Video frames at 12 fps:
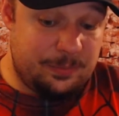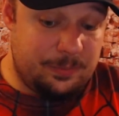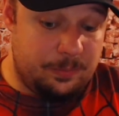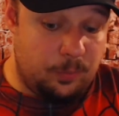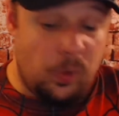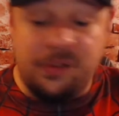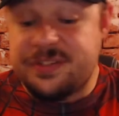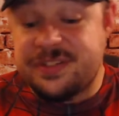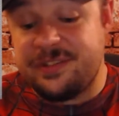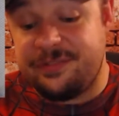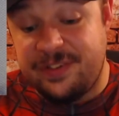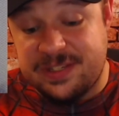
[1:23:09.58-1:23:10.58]
Wilson
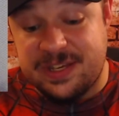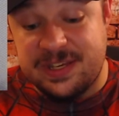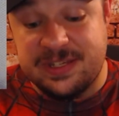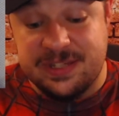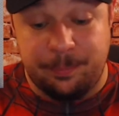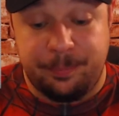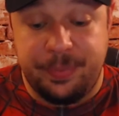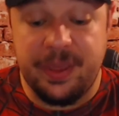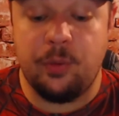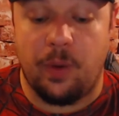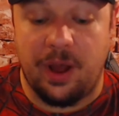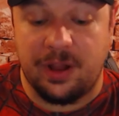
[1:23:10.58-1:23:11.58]
Fisk is a big
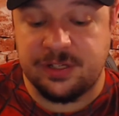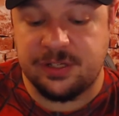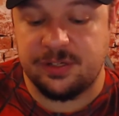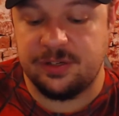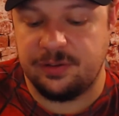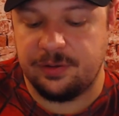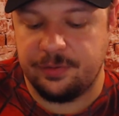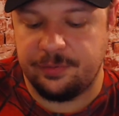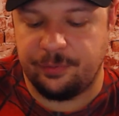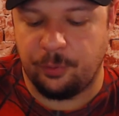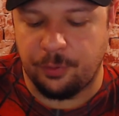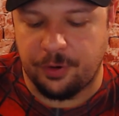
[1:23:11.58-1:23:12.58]
want
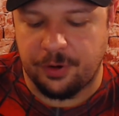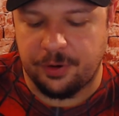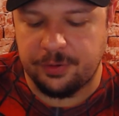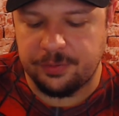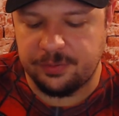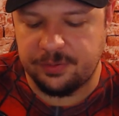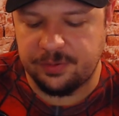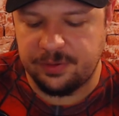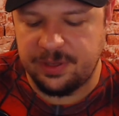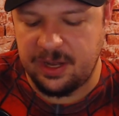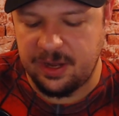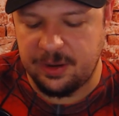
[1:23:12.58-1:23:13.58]
for
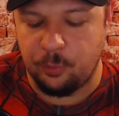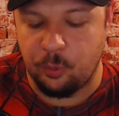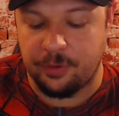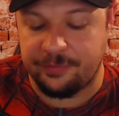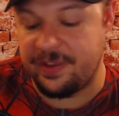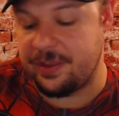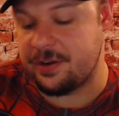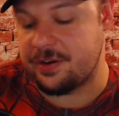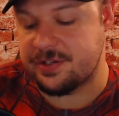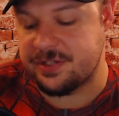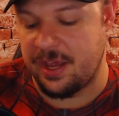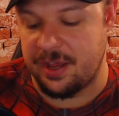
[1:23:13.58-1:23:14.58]
getting more
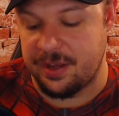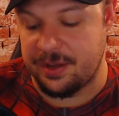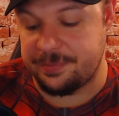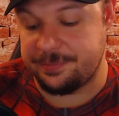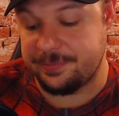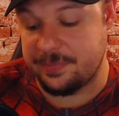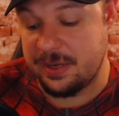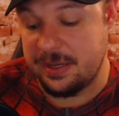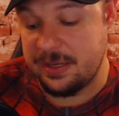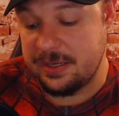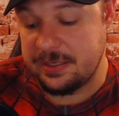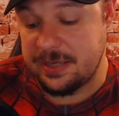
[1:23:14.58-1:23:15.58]
figures. Uh,
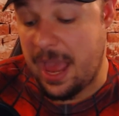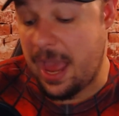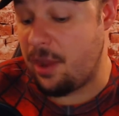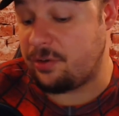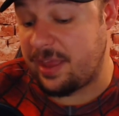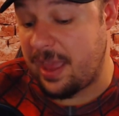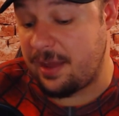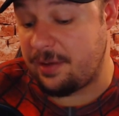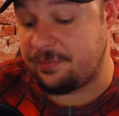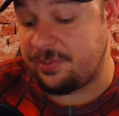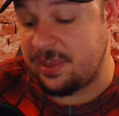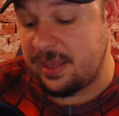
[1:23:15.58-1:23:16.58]
now I only
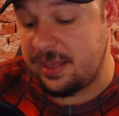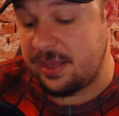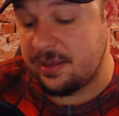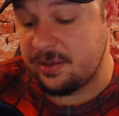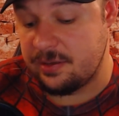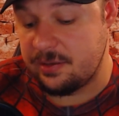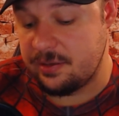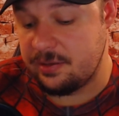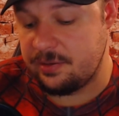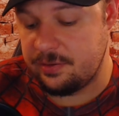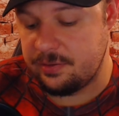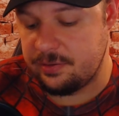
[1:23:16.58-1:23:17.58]
have the
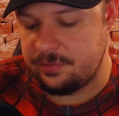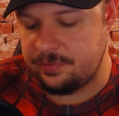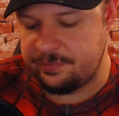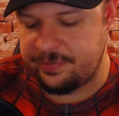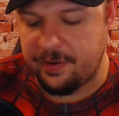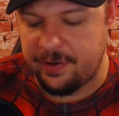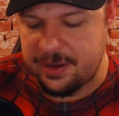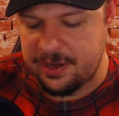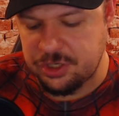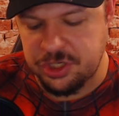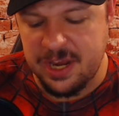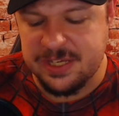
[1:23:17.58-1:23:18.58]
variant
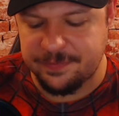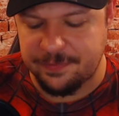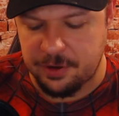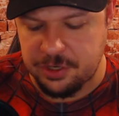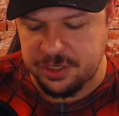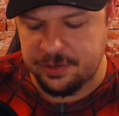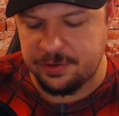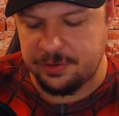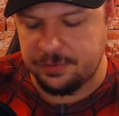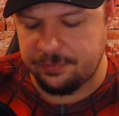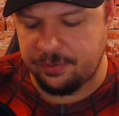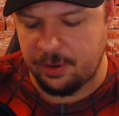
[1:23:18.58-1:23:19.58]
Chase version
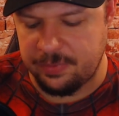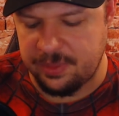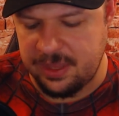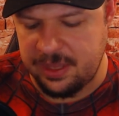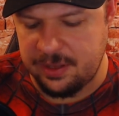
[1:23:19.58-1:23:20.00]
from the